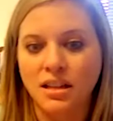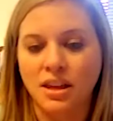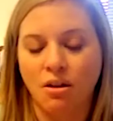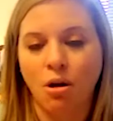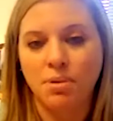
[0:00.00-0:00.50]

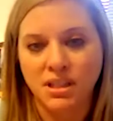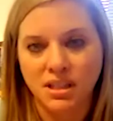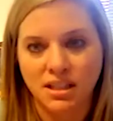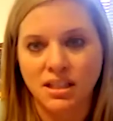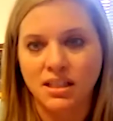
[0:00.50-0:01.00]
there are
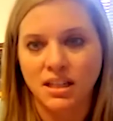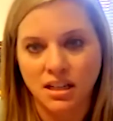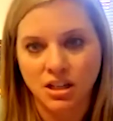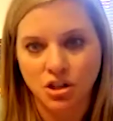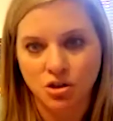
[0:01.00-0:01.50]
businesses and
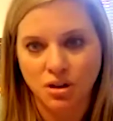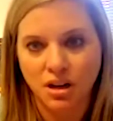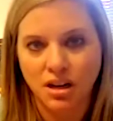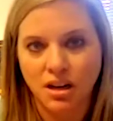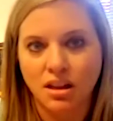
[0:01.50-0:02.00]

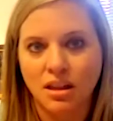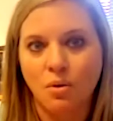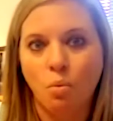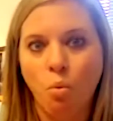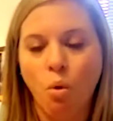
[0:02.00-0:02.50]
industry
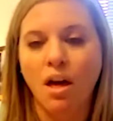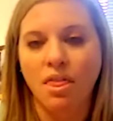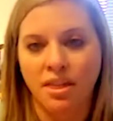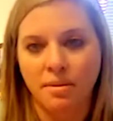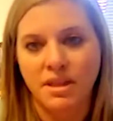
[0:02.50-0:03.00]
that
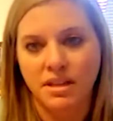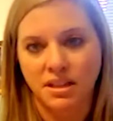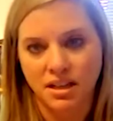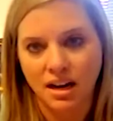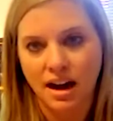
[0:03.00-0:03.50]
want them in the
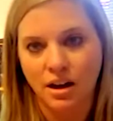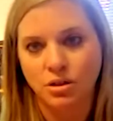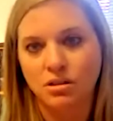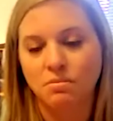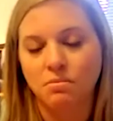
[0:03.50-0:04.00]
state
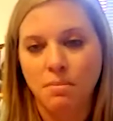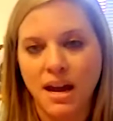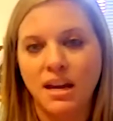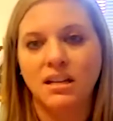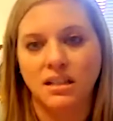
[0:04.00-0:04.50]
house
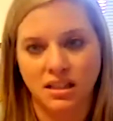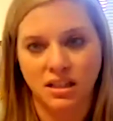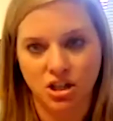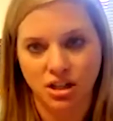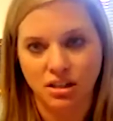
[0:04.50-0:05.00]
making
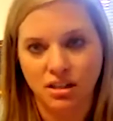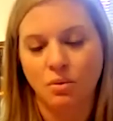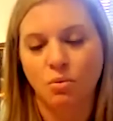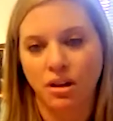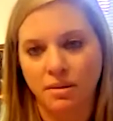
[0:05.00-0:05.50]
decisions that
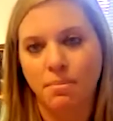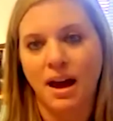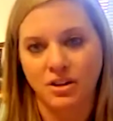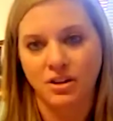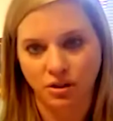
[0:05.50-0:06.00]
will
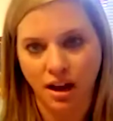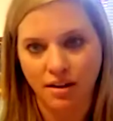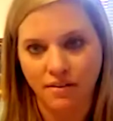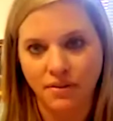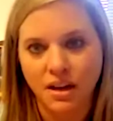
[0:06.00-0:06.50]
impact your life.
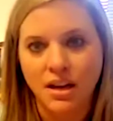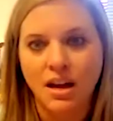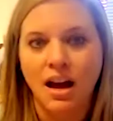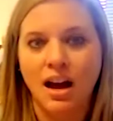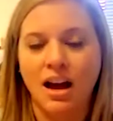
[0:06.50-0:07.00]

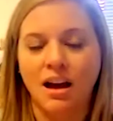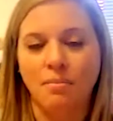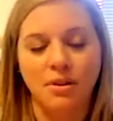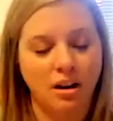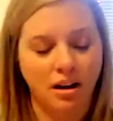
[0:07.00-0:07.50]

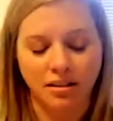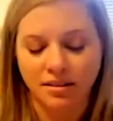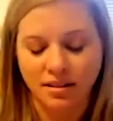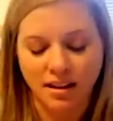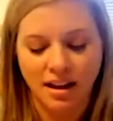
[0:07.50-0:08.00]

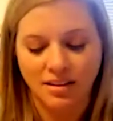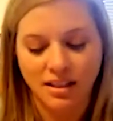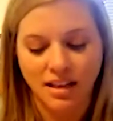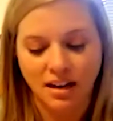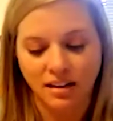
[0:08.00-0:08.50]
I
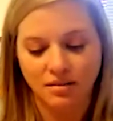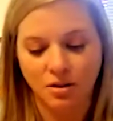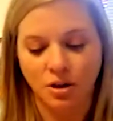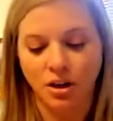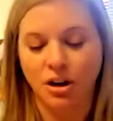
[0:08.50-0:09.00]
said
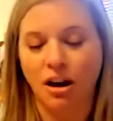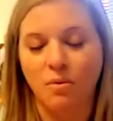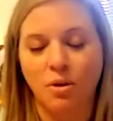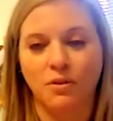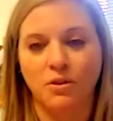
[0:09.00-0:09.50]
earlier, I
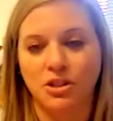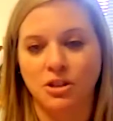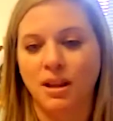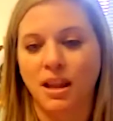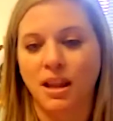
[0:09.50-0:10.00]
worked for
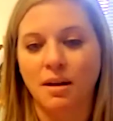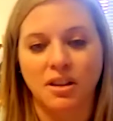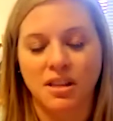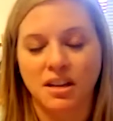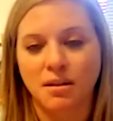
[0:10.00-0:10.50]
Jim Clyburn,
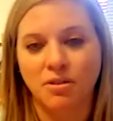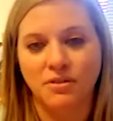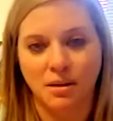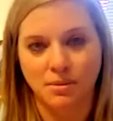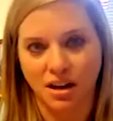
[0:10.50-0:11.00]
and the number
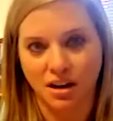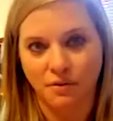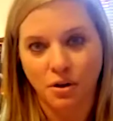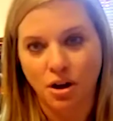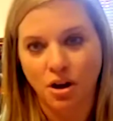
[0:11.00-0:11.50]
of times I got a
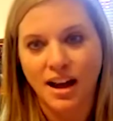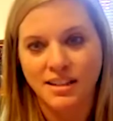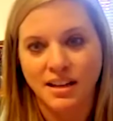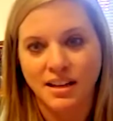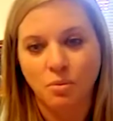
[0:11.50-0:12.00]
phone call
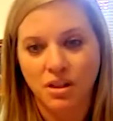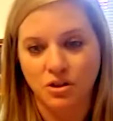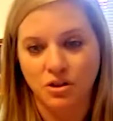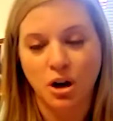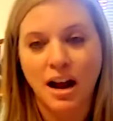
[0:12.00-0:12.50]
asking when
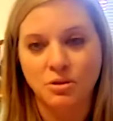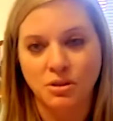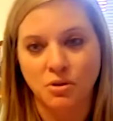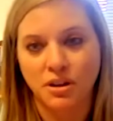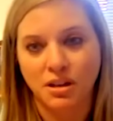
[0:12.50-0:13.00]
their trash was
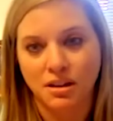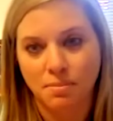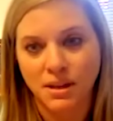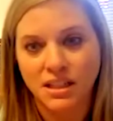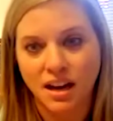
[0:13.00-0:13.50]
going to get
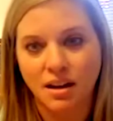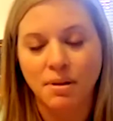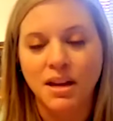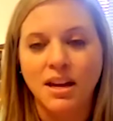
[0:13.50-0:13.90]
picked up